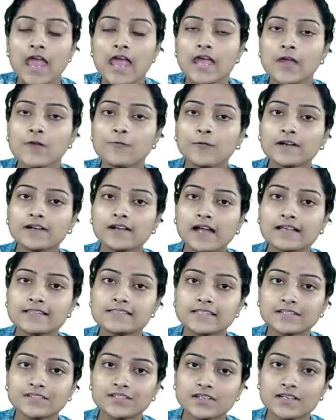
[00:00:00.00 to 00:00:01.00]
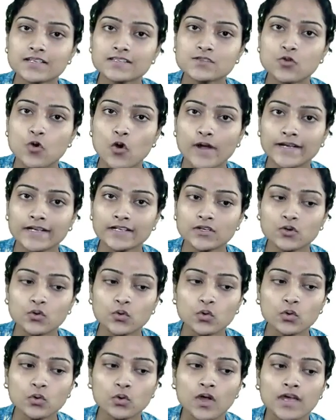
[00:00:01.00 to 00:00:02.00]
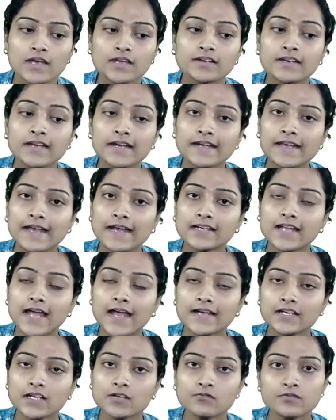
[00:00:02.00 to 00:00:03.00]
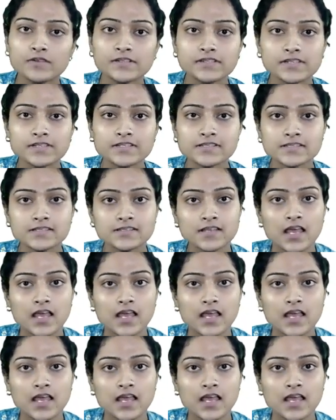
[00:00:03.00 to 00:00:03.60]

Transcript: If a transaction is going to read data item which is